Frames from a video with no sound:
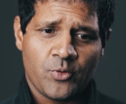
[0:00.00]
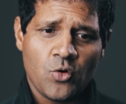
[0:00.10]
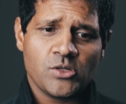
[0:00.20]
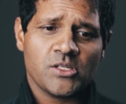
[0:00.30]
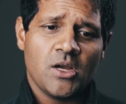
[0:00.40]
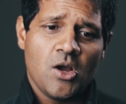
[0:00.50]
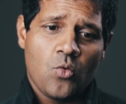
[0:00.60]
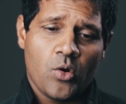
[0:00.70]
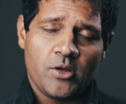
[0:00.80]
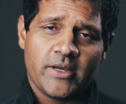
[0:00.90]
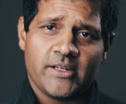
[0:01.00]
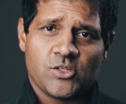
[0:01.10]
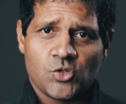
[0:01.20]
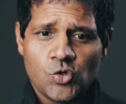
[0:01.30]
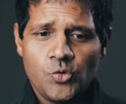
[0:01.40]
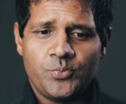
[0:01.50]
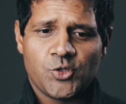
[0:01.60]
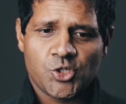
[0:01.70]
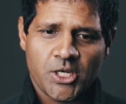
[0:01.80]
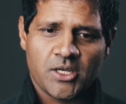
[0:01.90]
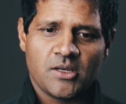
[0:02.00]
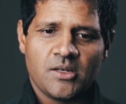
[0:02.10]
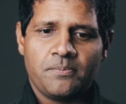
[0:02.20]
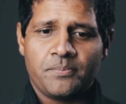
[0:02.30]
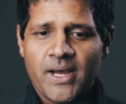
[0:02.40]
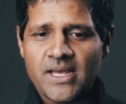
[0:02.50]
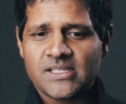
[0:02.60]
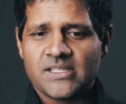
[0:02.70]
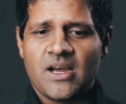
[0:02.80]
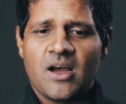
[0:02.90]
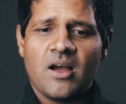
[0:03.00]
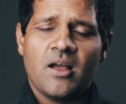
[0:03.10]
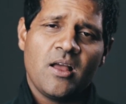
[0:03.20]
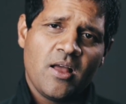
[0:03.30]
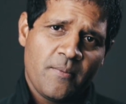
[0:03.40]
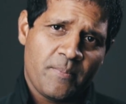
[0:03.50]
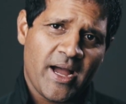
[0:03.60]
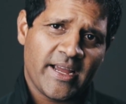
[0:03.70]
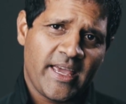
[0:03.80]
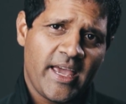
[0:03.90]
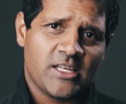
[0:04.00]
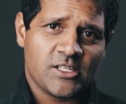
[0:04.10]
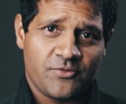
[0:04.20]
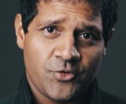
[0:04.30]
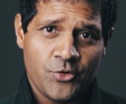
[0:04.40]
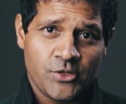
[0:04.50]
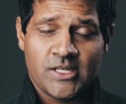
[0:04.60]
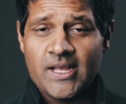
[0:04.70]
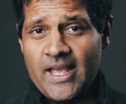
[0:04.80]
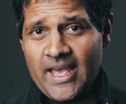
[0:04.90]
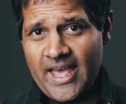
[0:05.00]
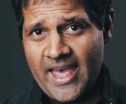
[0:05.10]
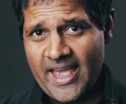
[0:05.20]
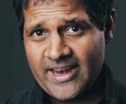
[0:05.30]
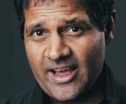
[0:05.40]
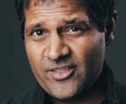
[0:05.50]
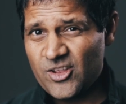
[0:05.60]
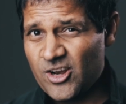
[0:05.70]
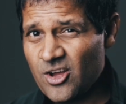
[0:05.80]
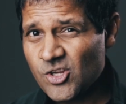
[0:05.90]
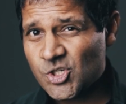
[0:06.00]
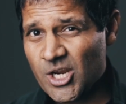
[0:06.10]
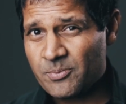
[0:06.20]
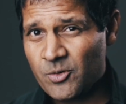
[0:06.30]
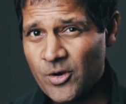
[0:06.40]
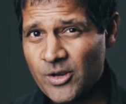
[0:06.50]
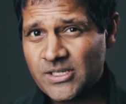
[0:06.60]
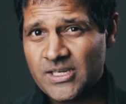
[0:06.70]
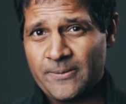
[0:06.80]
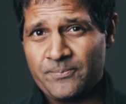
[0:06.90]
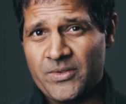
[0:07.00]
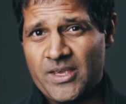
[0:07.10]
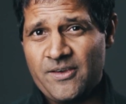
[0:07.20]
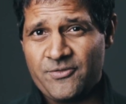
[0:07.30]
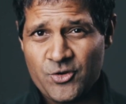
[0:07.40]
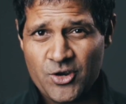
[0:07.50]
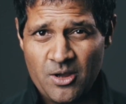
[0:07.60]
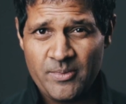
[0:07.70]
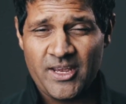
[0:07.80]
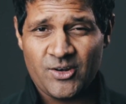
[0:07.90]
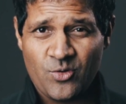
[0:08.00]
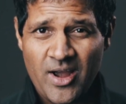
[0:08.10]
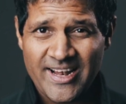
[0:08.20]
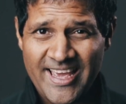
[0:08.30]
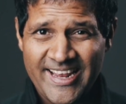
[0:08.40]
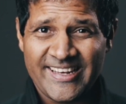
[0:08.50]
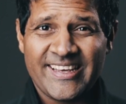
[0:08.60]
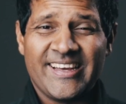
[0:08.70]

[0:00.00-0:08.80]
points where you get soup, chicken, pasta, pancakes and fruits. And at the last checkpoint, if you're coming in quite late,